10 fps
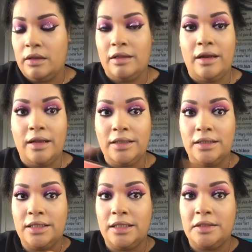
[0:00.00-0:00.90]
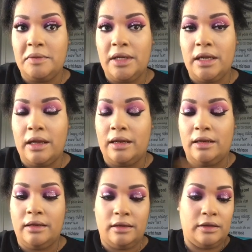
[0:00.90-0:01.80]
But I like to take
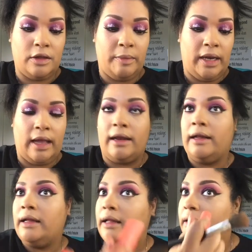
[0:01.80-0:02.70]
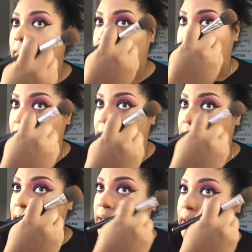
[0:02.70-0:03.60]
Dominicana again,
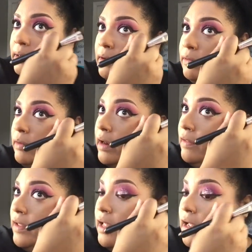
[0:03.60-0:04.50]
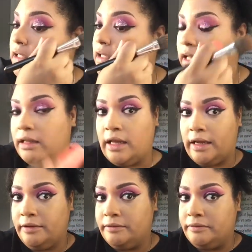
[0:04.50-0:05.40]
right on the edge of that
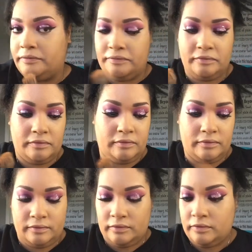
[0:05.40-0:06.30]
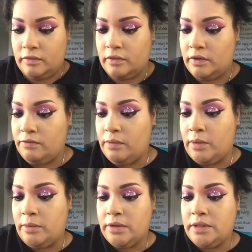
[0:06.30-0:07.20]
line when
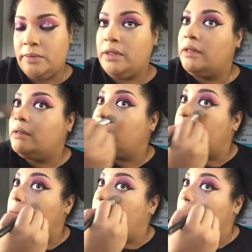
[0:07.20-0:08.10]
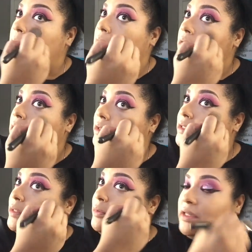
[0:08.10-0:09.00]
we're whispering. And
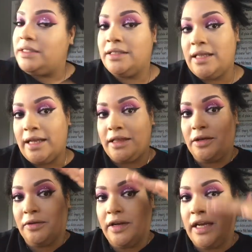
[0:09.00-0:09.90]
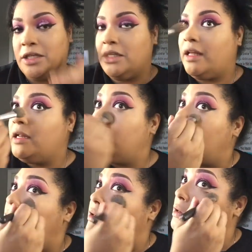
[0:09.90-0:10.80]
stipple this because I like the gradation that
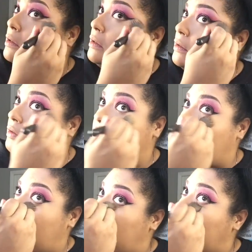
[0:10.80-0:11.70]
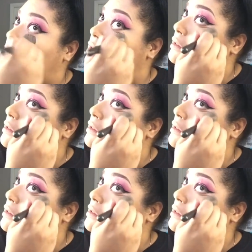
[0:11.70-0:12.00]
it creates.